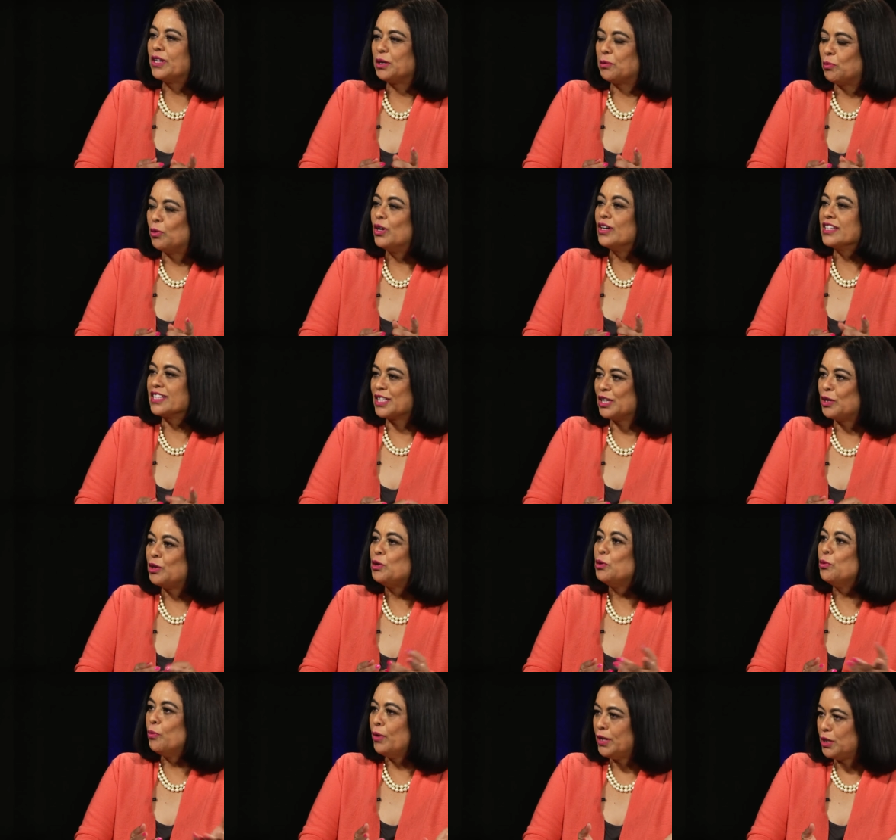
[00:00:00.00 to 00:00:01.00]
what it was. You know,
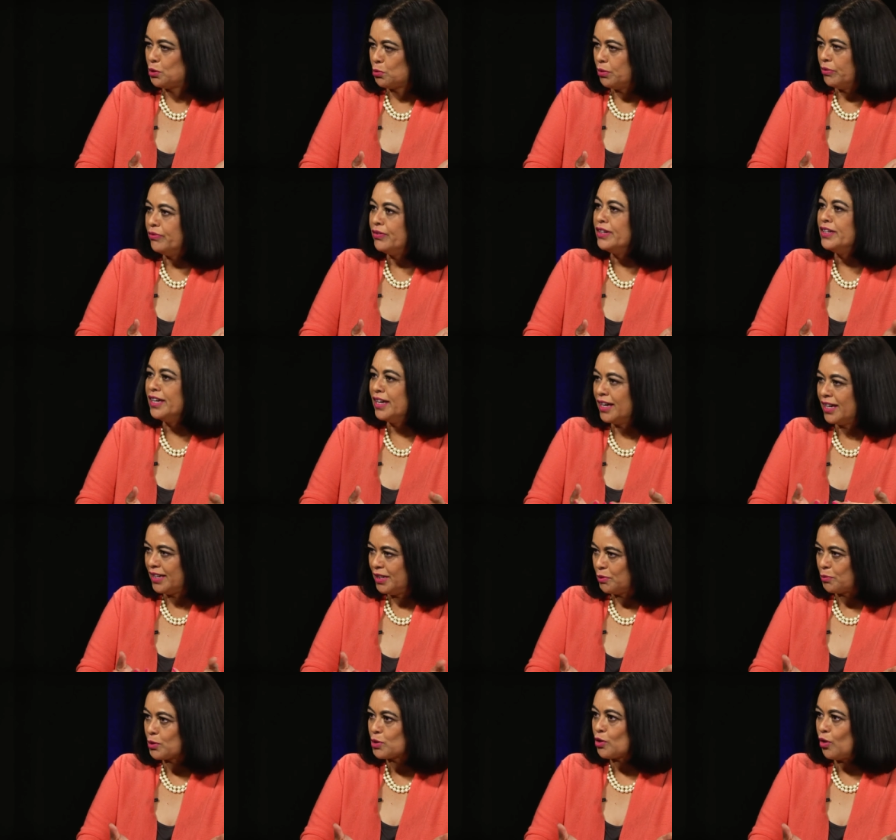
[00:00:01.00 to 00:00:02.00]
you went to a vineyard,
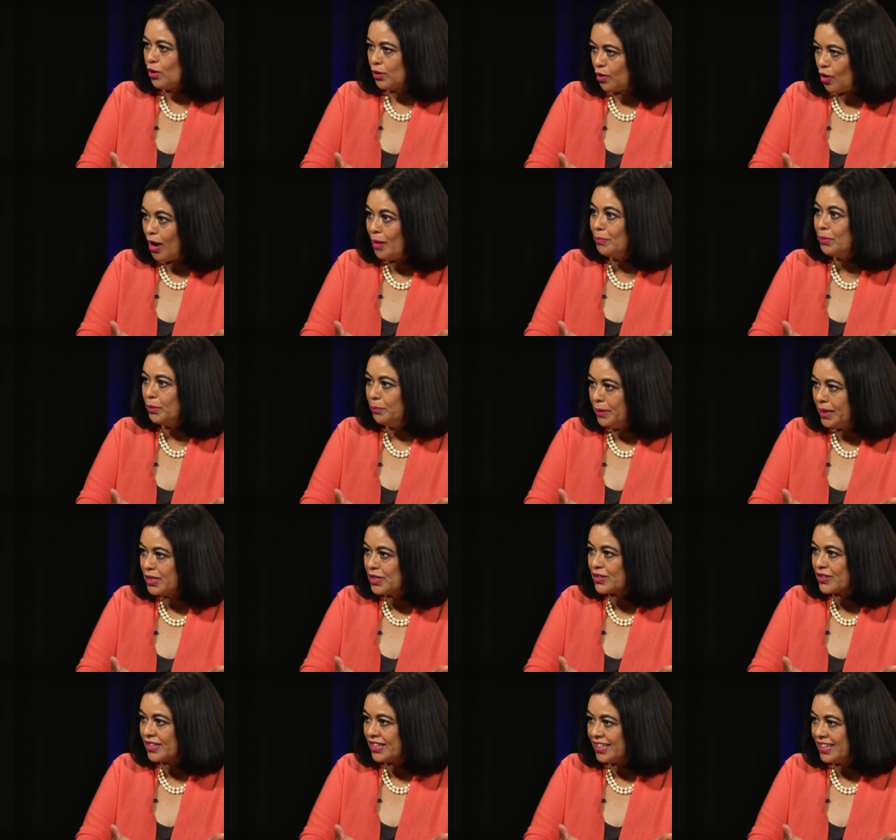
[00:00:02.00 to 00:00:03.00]
it was all
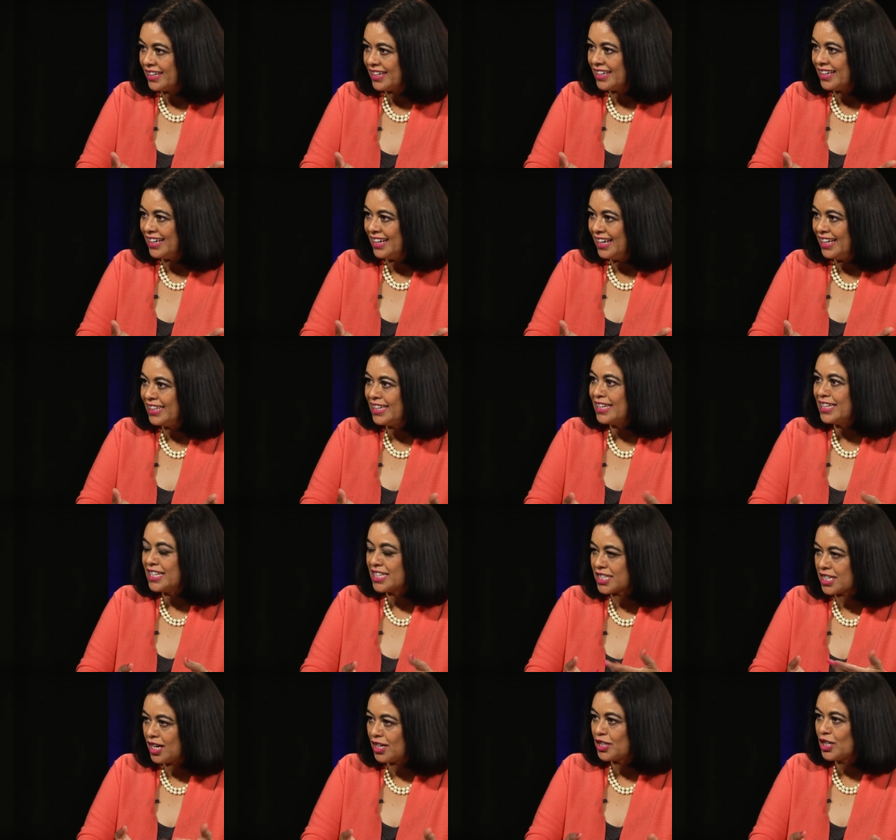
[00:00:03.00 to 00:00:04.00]
complimentary, and then they
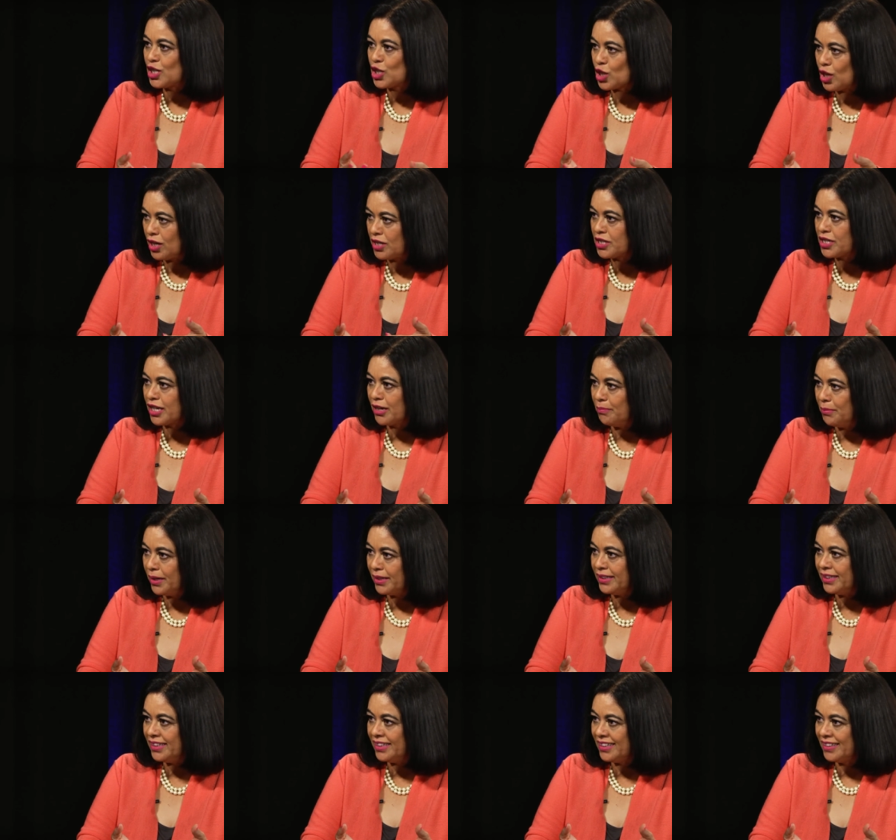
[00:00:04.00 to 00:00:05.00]
started charging
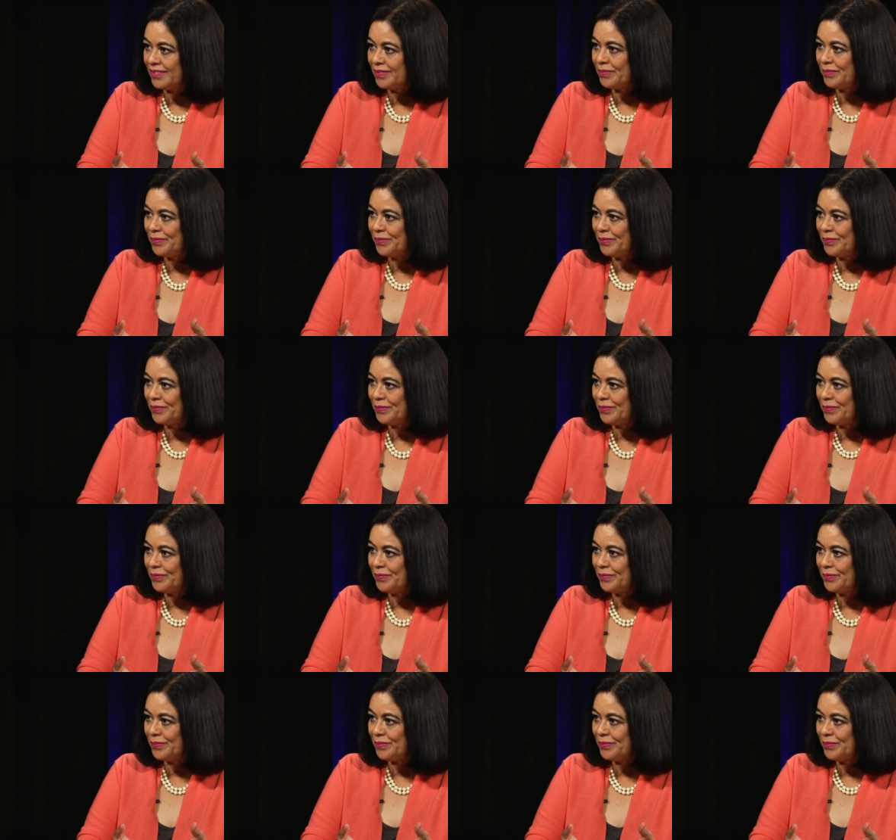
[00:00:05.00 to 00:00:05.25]
money.